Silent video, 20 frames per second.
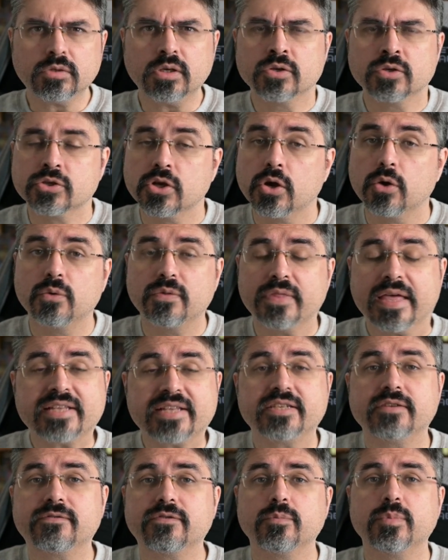So
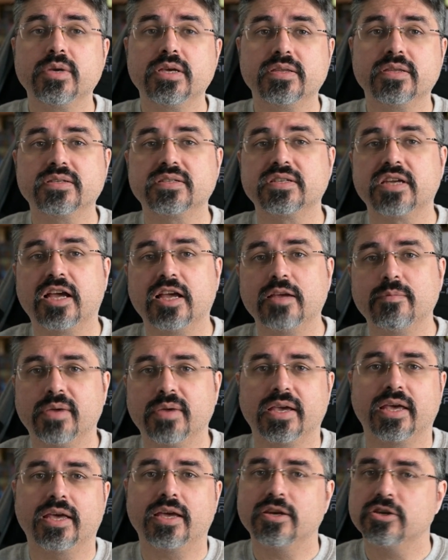that's it for me this time.
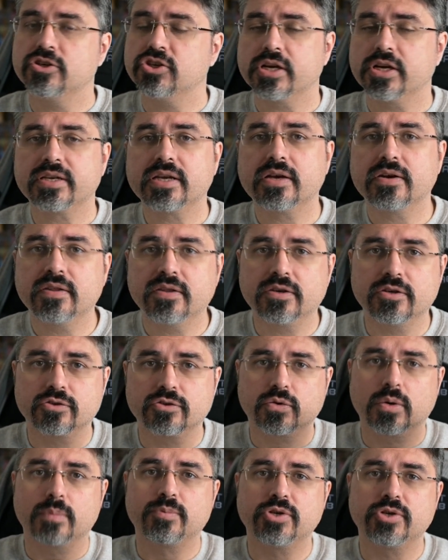Again, check down in the
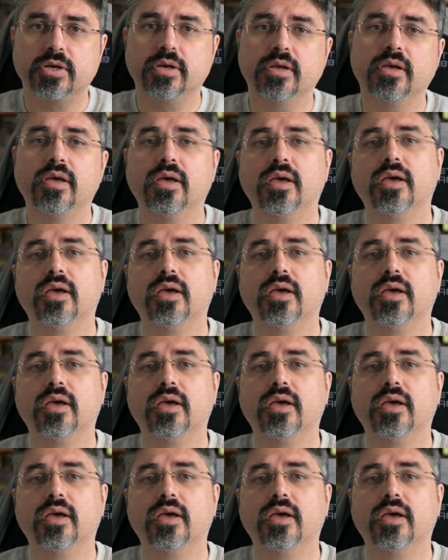description,